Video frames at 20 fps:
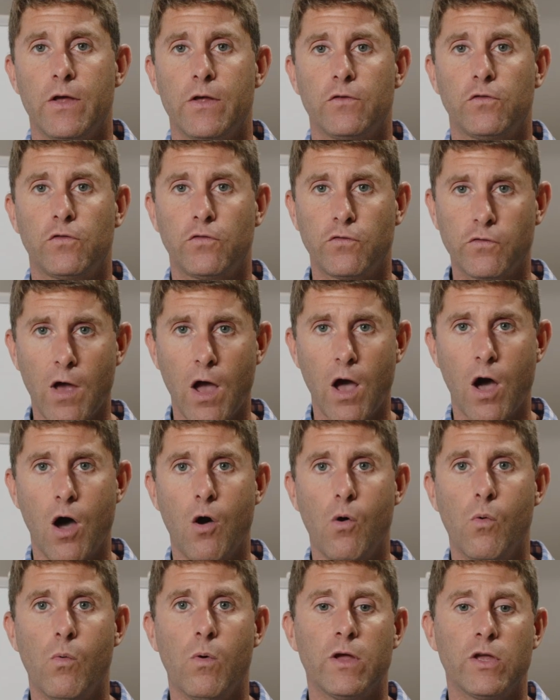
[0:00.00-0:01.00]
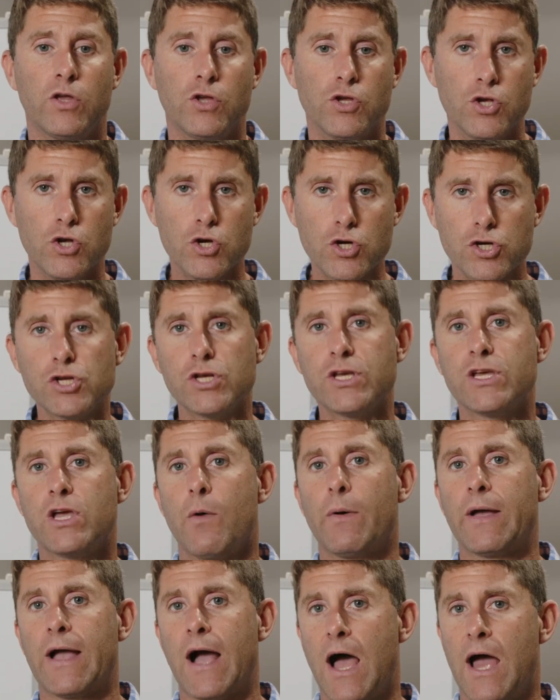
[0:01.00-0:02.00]
So usually
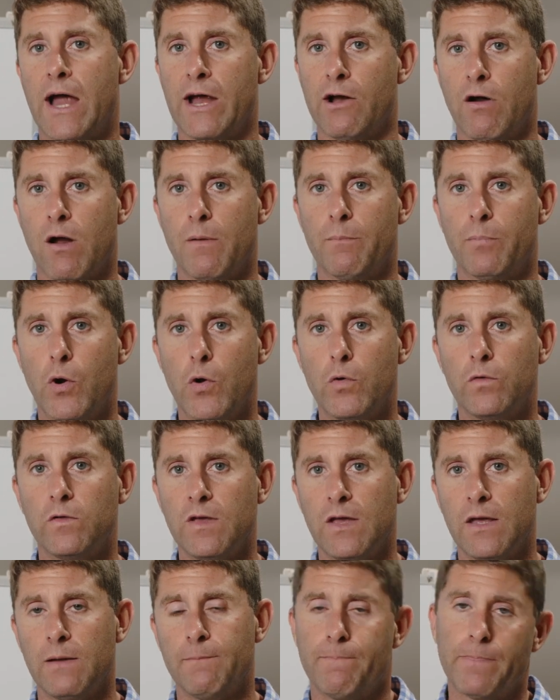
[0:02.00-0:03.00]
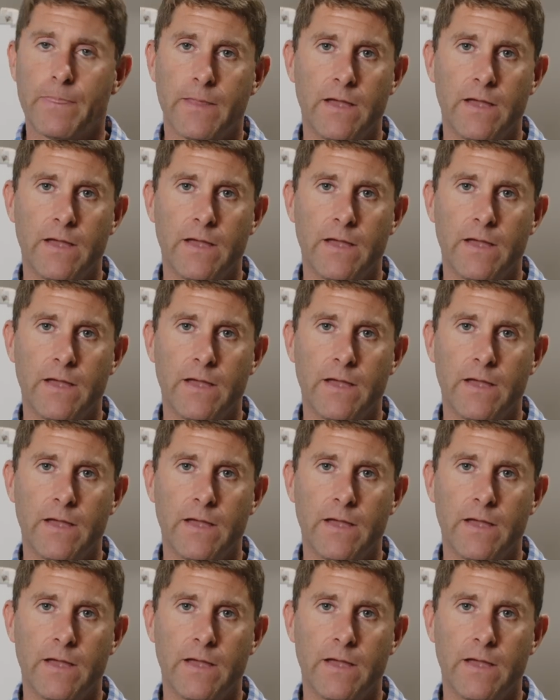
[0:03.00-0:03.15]
going higher on protein